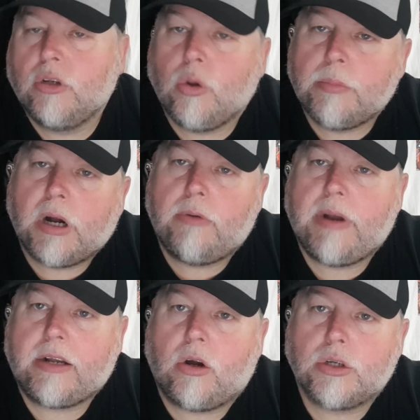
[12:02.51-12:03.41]
a number of
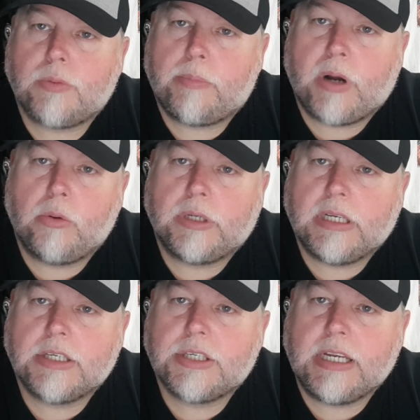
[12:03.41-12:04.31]
records were broken
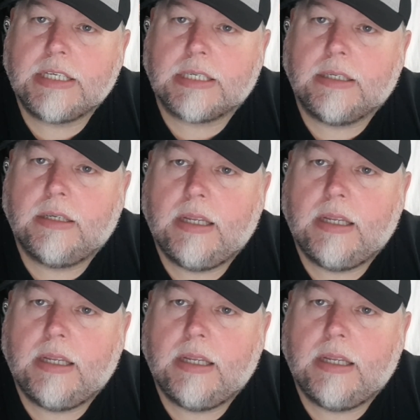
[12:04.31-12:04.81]
this season.